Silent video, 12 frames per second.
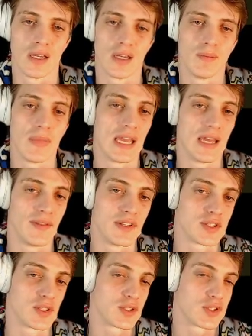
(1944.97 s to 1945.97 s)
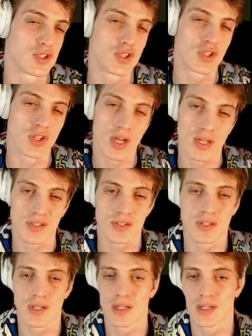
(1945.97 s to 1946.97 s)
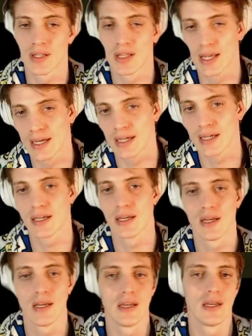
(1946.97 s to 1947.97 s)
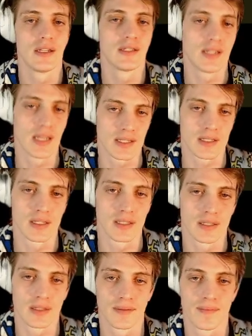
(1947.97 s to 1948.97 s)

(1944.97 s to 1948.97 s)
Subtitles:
Man, this looks just like Tesla.